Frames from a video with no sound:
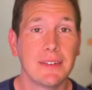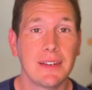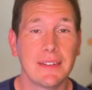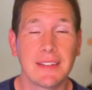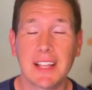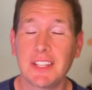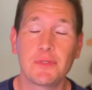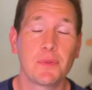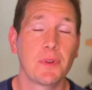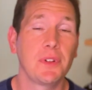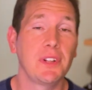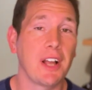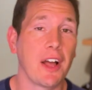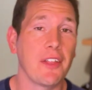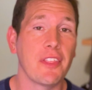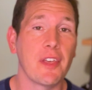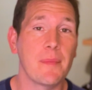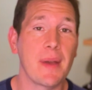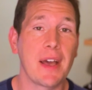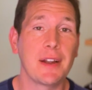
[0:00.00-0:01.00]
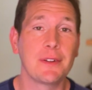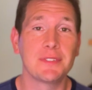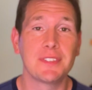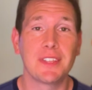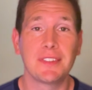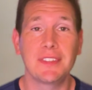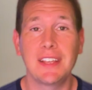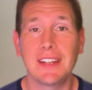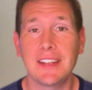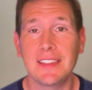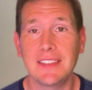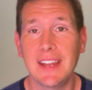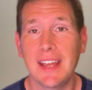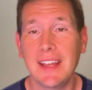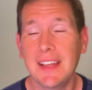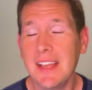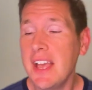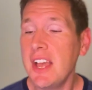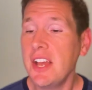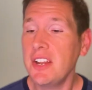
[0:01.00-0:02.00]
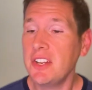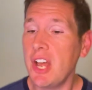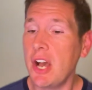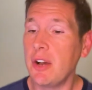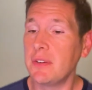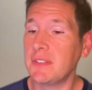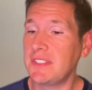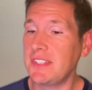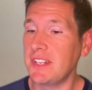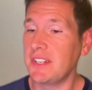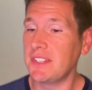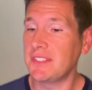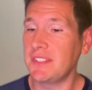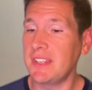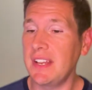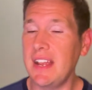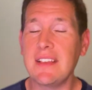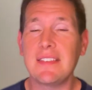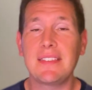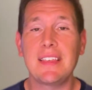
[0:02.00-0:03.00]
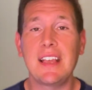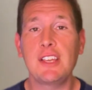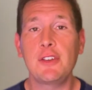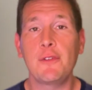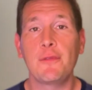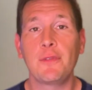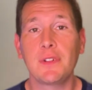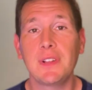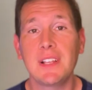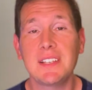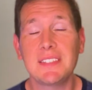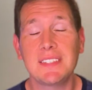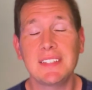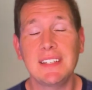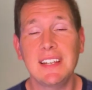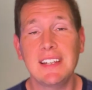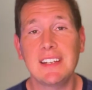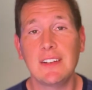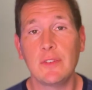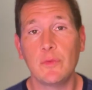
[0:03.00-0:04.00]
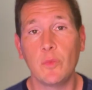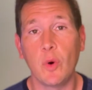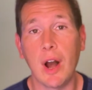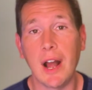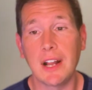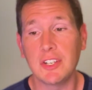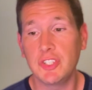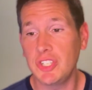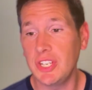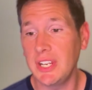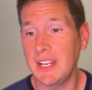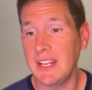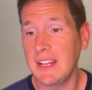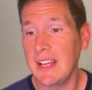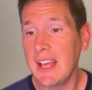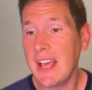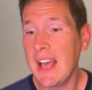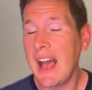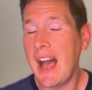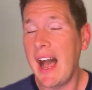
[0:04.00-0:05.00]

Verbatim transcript: And that's really all that matters at the end of the day. No, seriously, thank you for listening and watching.